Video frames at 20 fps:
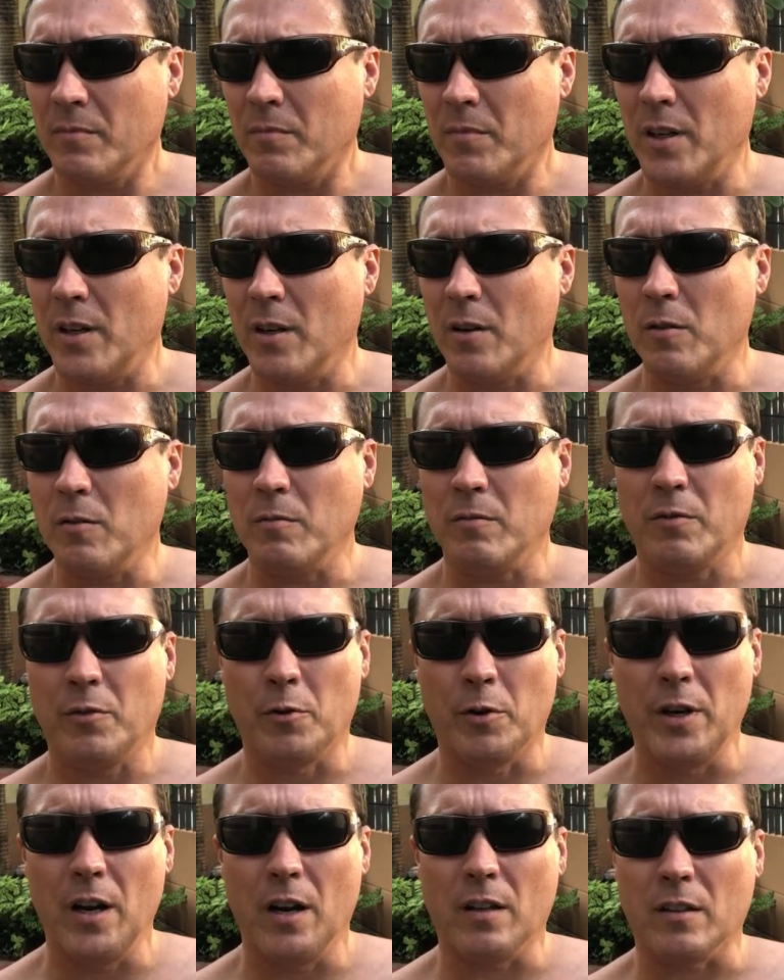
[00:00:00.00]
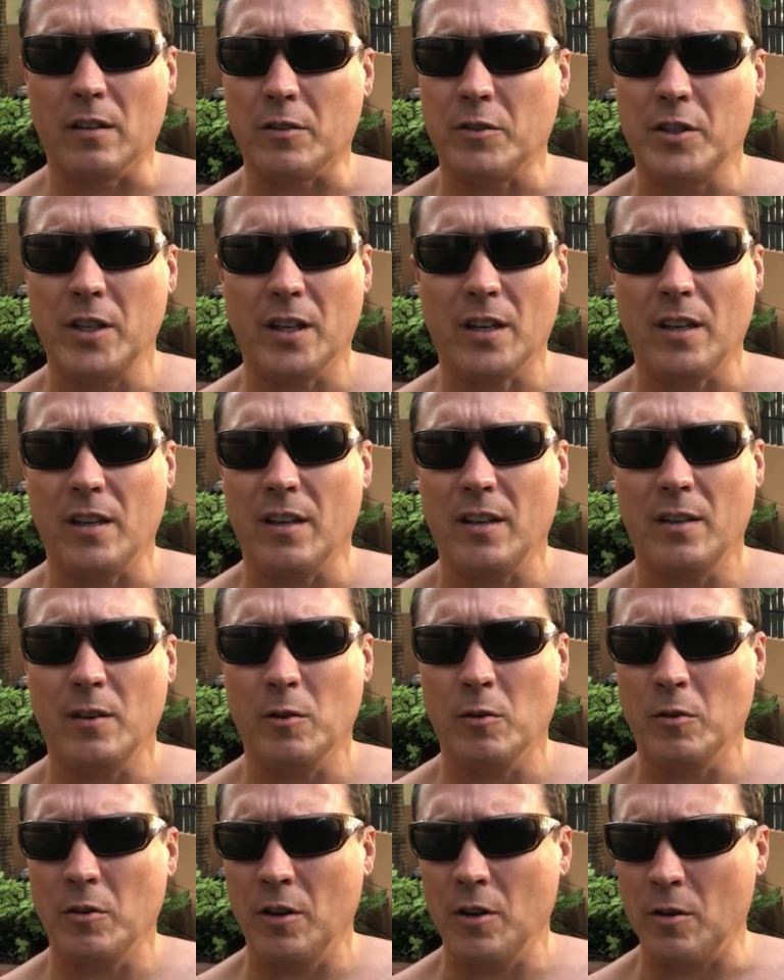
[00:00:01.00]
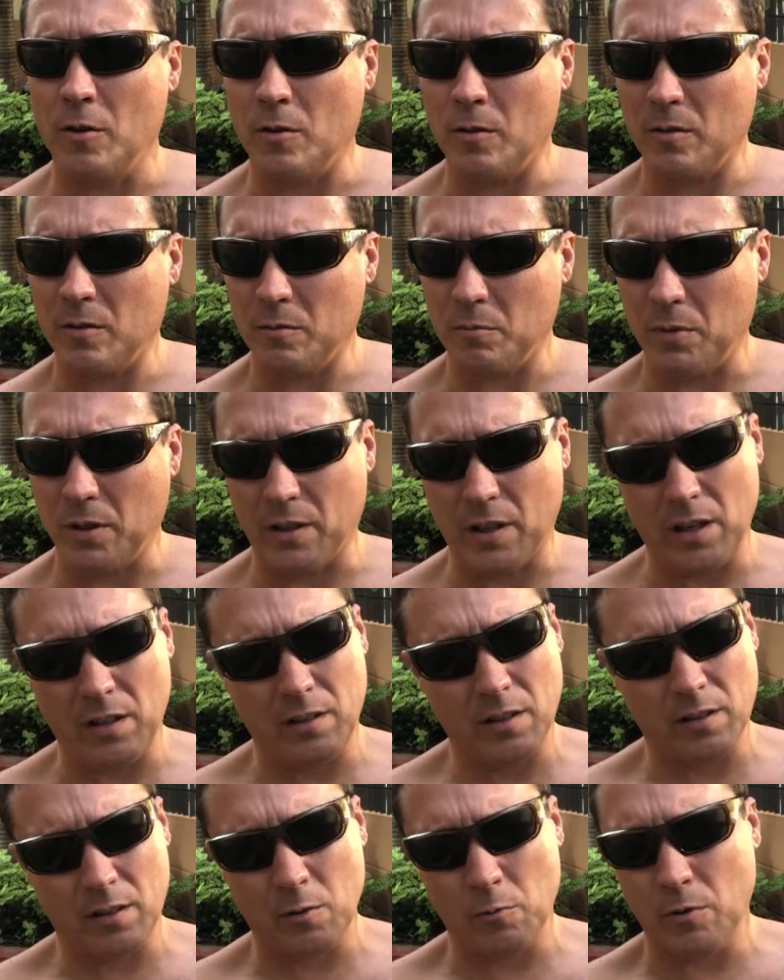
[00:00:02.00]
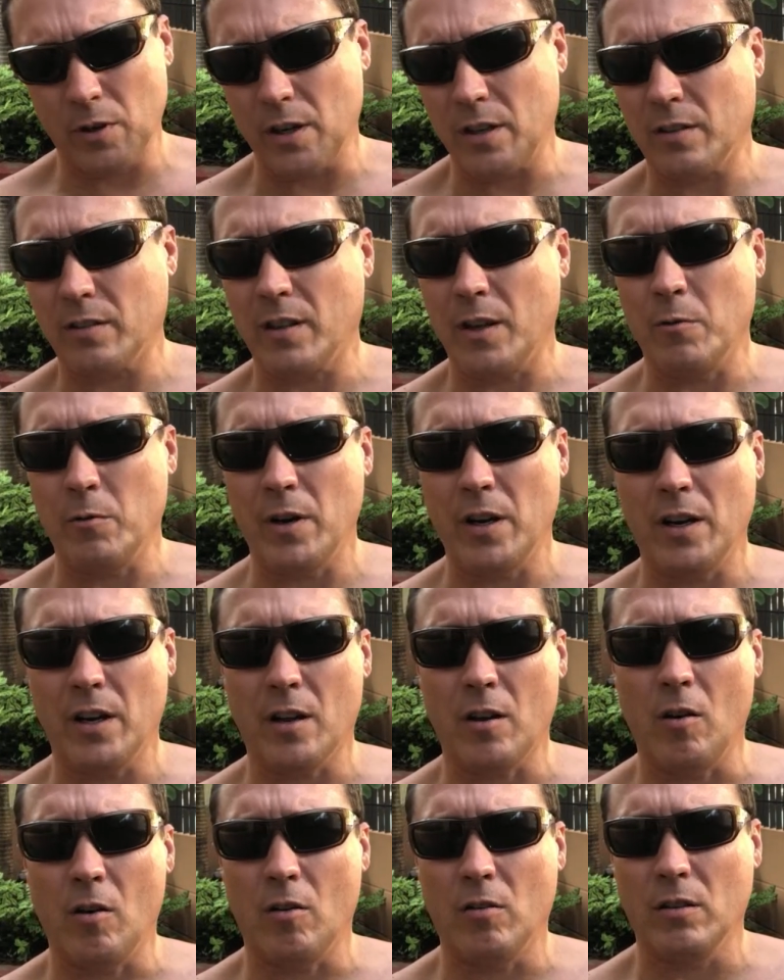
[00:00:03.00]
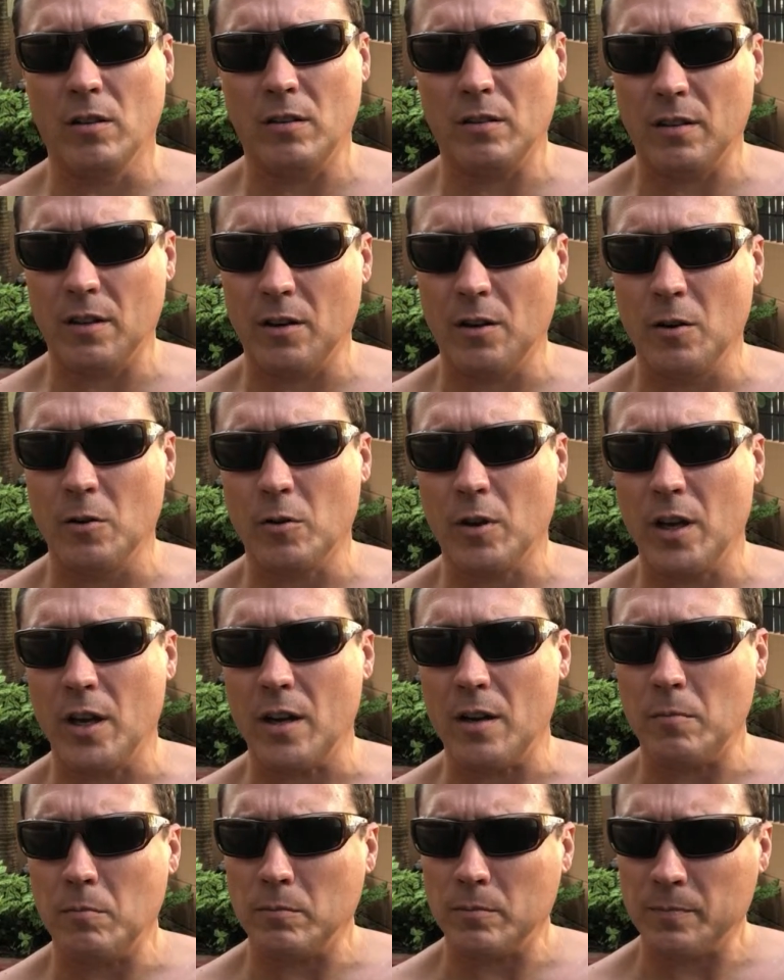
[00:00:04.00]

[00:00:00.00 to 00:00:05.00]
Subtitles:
you know, $3 chicken, hell no. But they took the risk, they ran the gauntlet, they're okay.